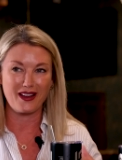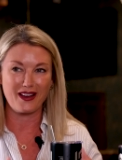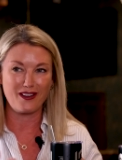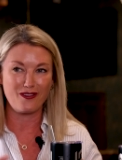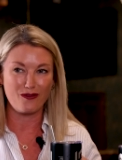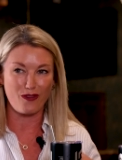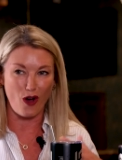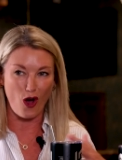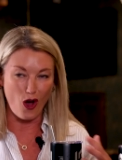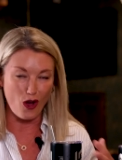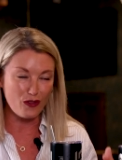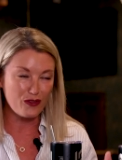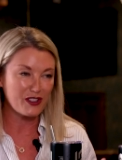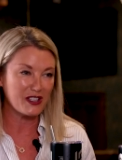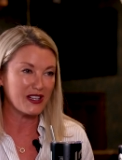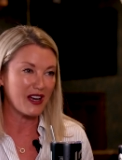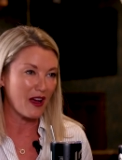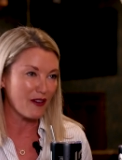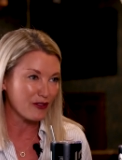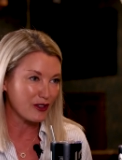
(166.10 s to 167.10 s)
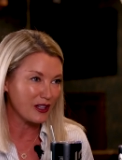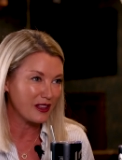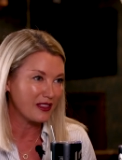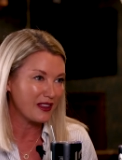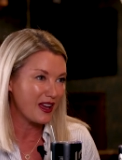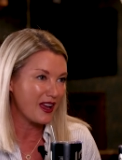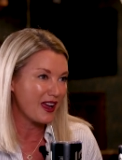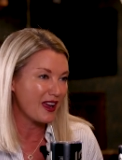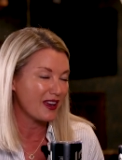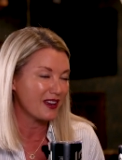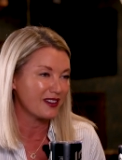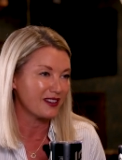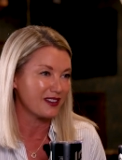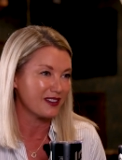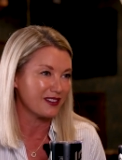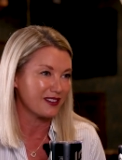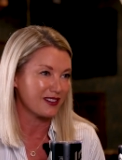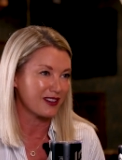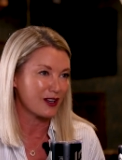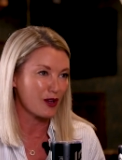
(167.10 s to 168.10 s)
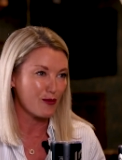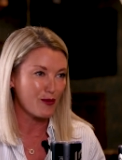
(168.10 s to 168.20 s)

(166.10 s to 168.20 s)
involved in everything and